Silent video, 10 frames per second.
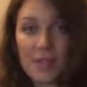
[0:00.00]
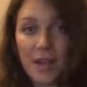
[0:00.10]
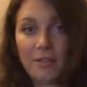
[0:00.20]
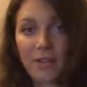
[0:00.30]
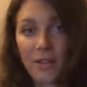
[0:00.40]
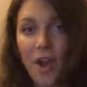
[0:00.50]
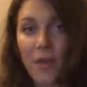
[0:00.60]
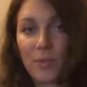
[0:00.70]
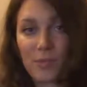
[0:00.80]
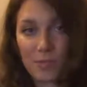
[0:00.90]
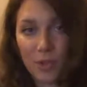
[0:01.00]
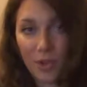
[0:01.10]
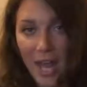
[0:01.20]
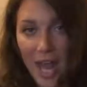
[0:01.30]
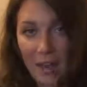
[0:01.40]
after the communism
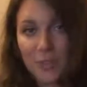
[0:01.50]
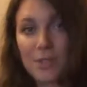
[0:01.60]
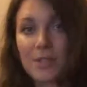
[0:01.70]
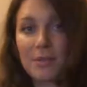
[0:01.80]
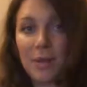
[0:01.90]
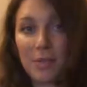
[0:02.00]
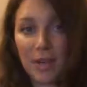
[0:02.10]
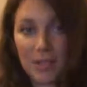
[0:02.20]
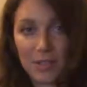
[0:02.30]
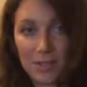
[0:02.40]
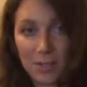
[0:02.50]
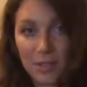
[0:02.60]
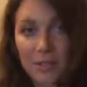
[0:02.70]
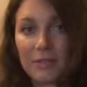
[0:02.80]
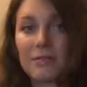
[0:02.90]
collapsed, my parents
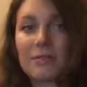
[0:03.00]
were